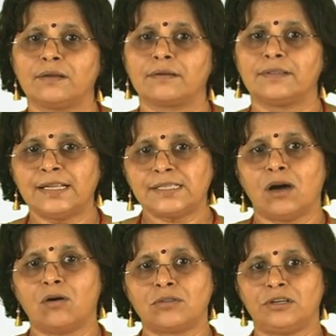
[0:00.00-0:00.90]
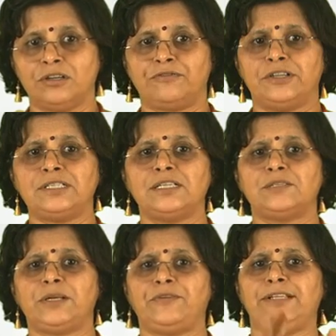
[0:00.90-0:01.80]
That's how the difference is
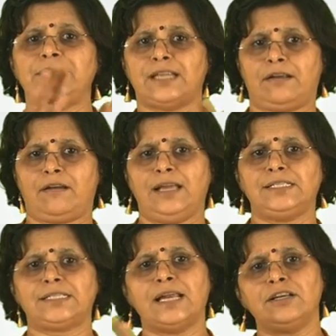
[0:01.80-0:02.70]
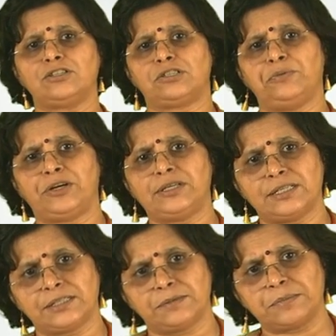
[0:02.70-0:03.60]
between centralized and distributed
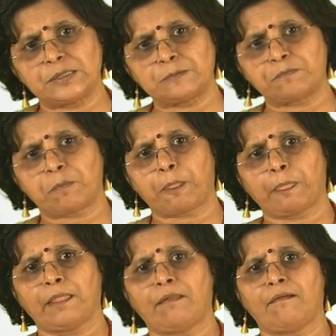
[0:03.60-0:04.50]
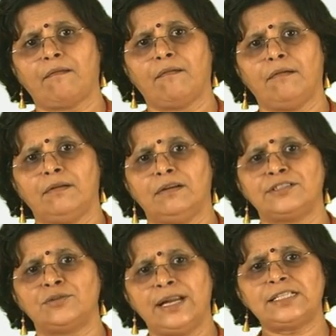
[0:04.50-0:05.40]
systems.
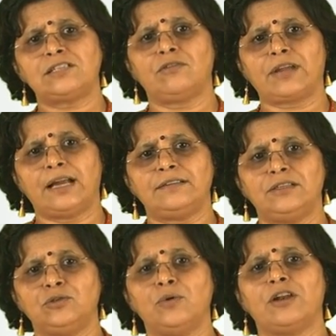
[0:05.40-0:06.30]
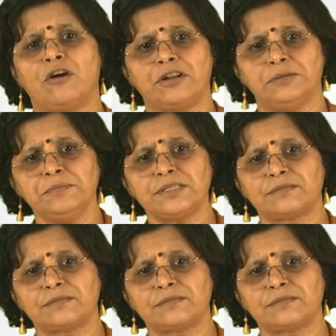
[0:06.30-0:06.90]
So let's look at the two algorithms